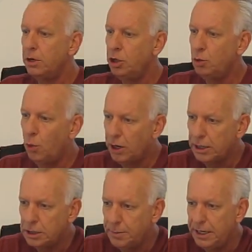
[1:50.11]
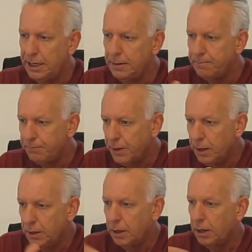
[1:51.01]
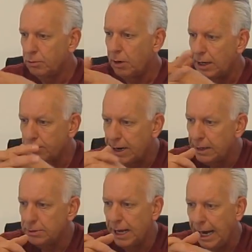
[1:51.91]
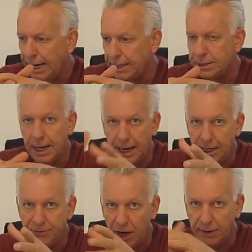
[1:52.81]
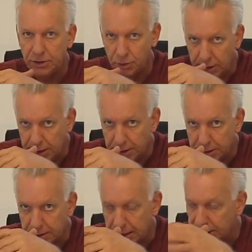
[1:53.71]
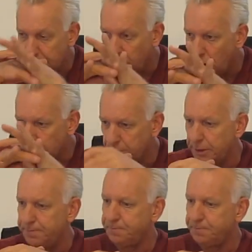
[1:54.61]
you want it to be right around 80 to 85 degrees. That's the ultimate.